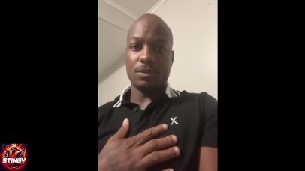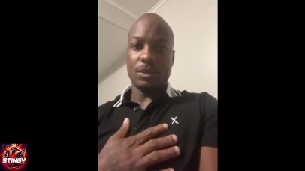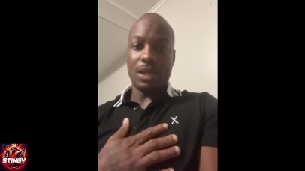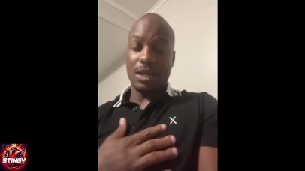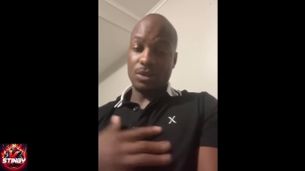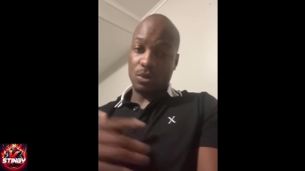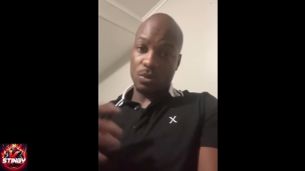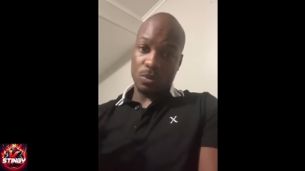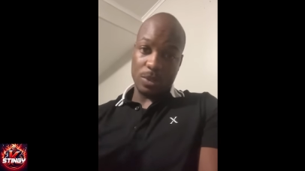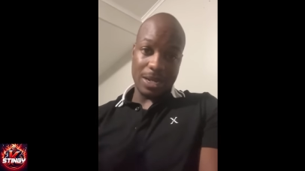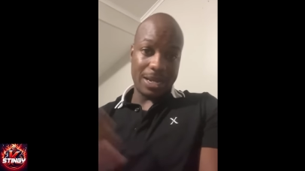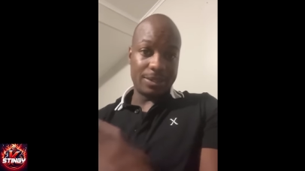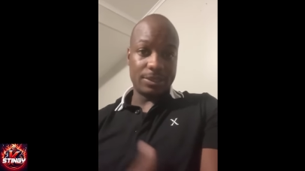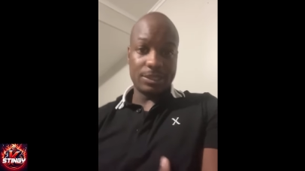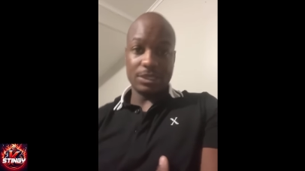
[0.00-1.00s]
I know what
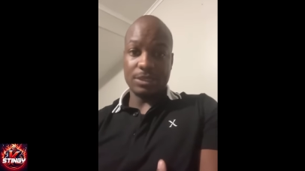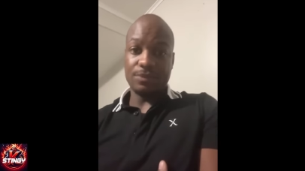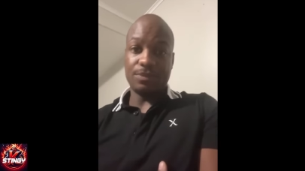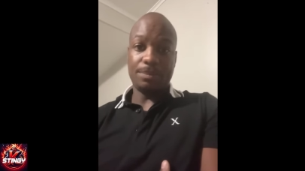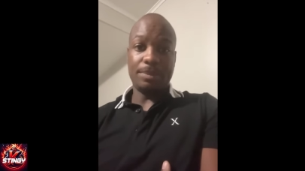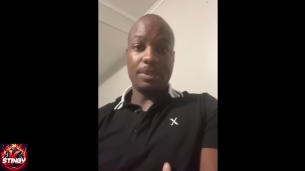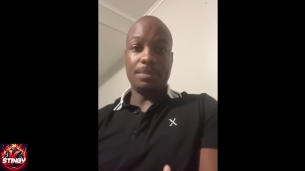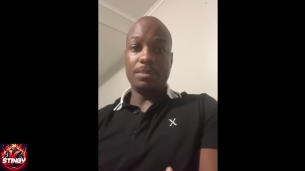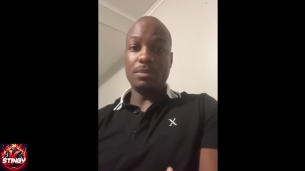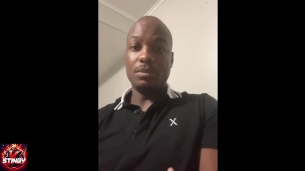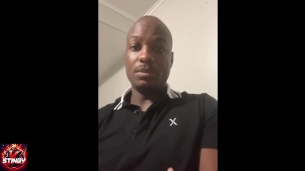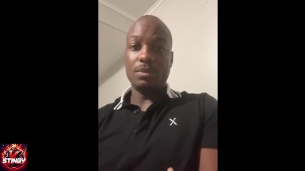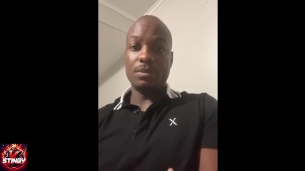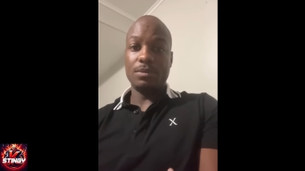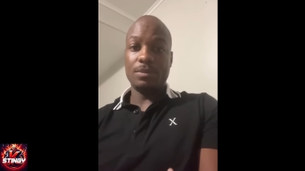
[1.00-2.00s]
I've done for people.
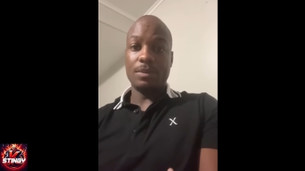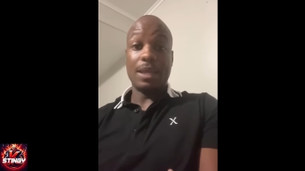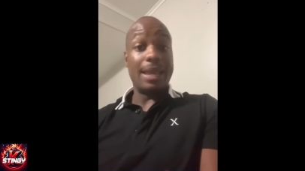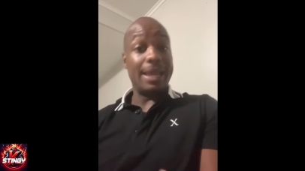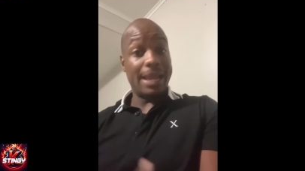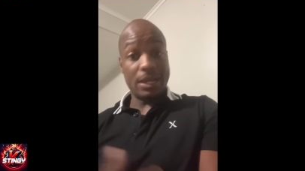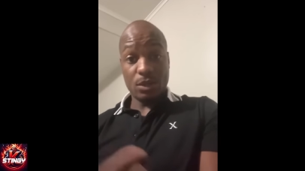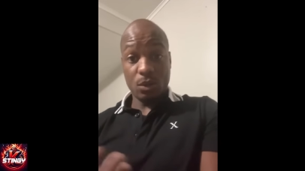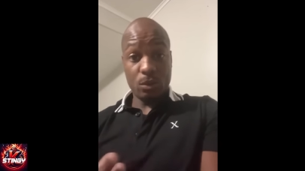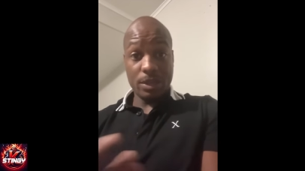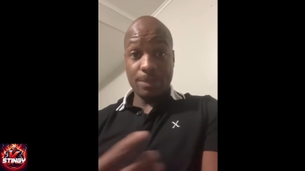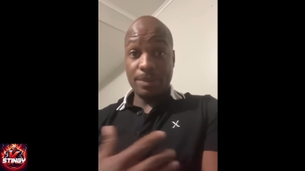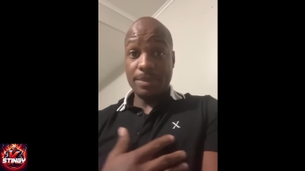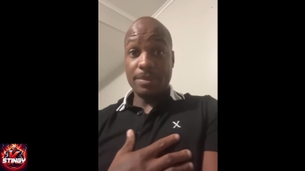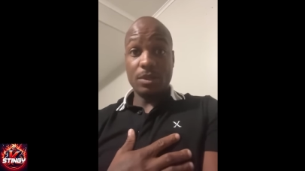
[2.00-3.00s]
And I know what
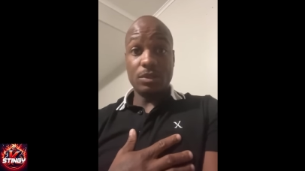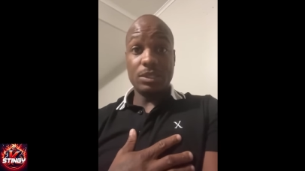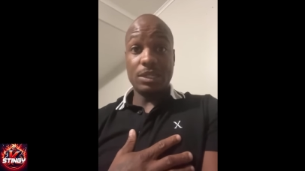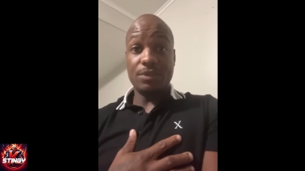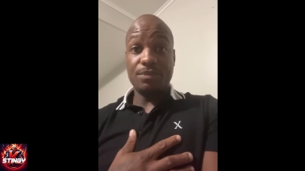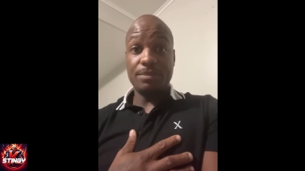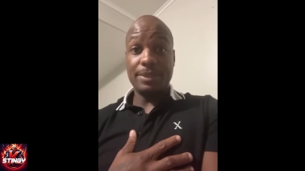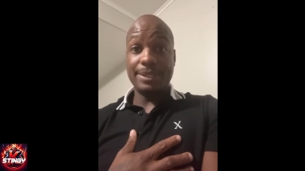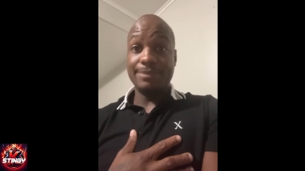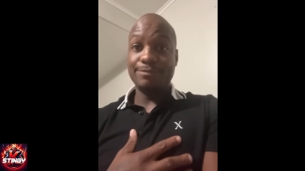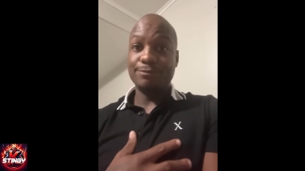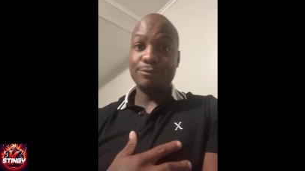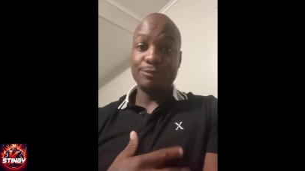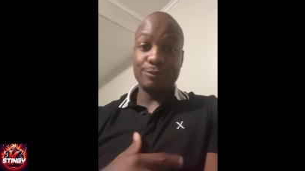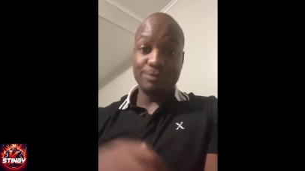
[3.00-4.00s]
people don't done for me.
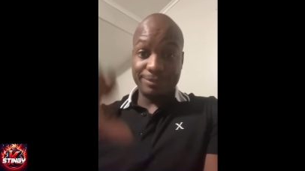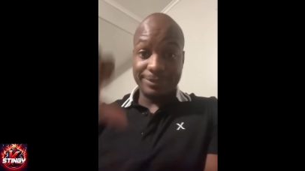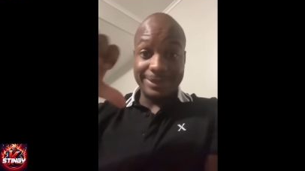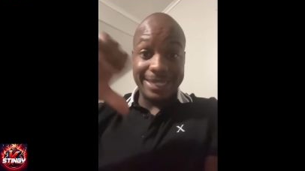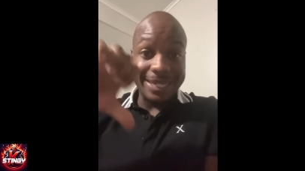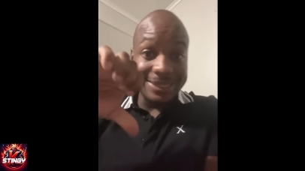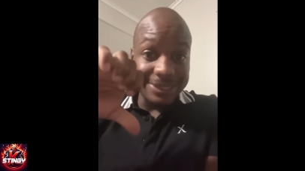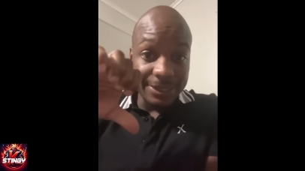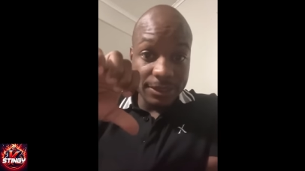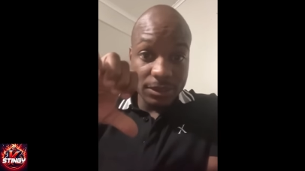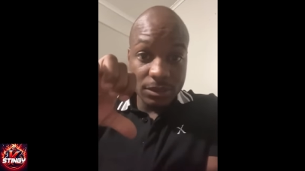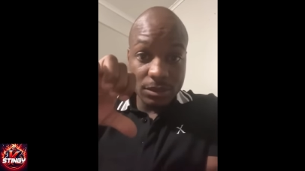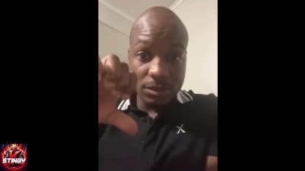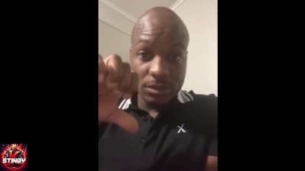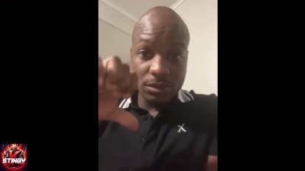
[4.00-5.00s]
Nothing.
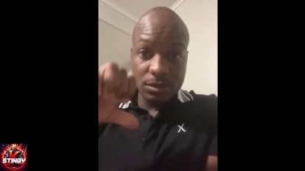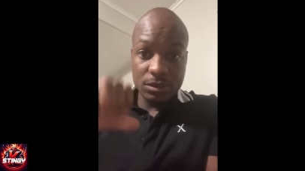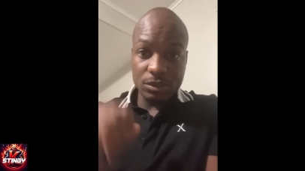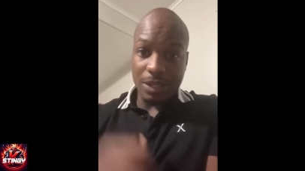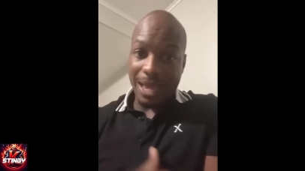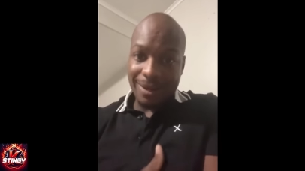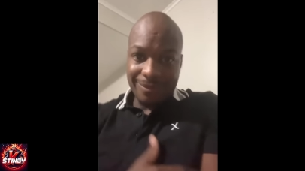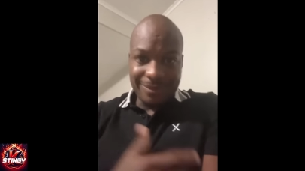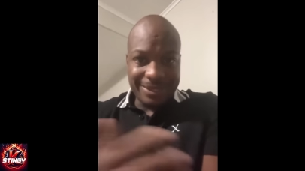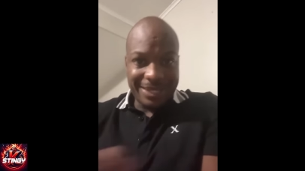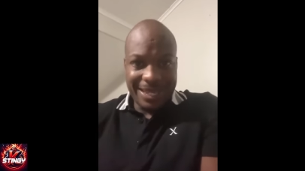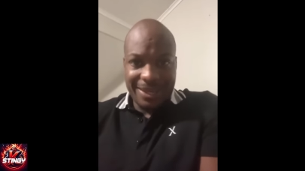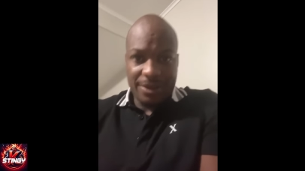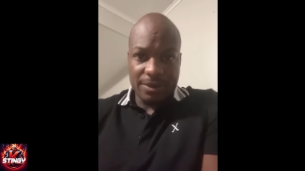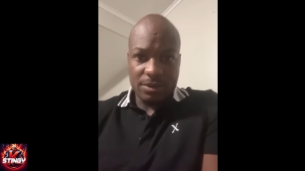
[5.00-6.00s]
So I don't
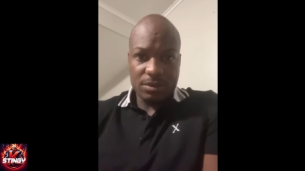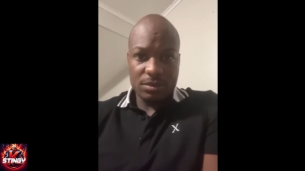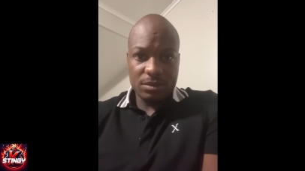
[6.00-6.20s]
care.